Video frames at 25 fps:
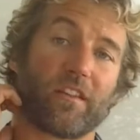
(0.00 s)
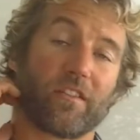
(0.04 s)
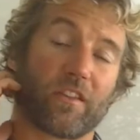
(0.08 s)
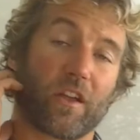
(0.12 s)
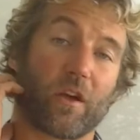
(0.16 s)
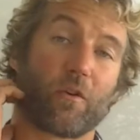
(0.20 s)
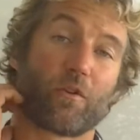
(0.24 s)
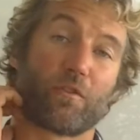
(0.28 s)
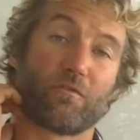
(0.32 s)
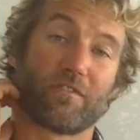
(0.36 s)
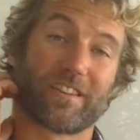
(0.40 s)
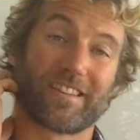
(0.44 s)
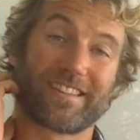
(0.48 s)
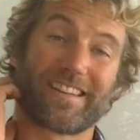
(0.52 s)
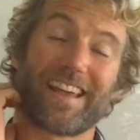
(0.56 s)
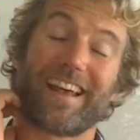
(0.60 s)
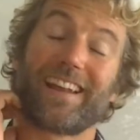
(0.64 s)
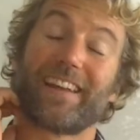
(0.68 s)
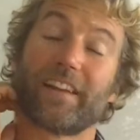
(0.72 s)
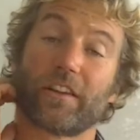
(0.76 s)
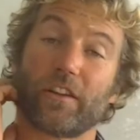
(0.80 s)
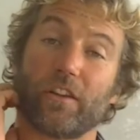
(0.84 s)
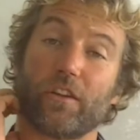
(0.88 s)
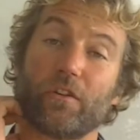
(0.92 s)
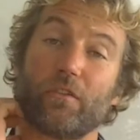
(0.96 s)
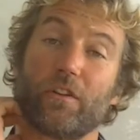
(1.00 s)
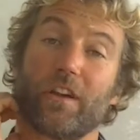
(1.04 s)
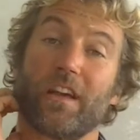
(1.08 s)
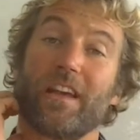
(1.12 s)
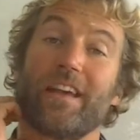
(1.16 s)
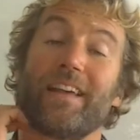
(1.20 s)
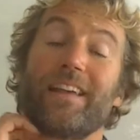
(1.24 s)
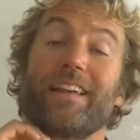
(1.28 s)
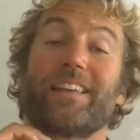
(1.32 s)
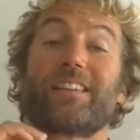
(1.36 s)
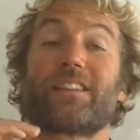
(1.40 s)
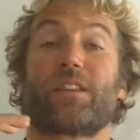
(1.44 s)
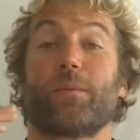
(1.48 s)
the owner is telling you,
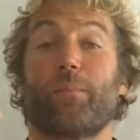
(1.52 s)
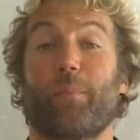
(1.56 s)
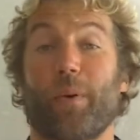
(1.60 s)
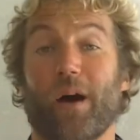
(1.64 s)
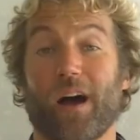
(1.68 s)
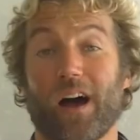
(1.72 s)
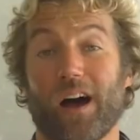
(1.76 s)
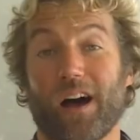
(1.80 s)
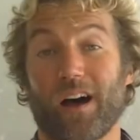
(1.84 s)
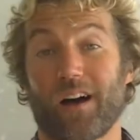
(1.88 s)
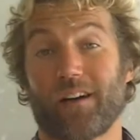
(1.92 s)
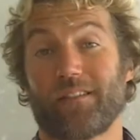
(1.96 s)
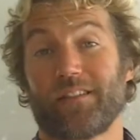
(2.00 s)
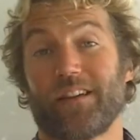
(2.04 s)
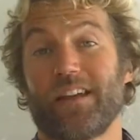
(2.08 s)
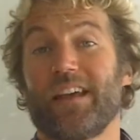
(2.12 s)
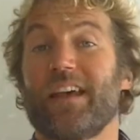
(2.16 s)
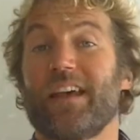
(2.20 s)
is the bar.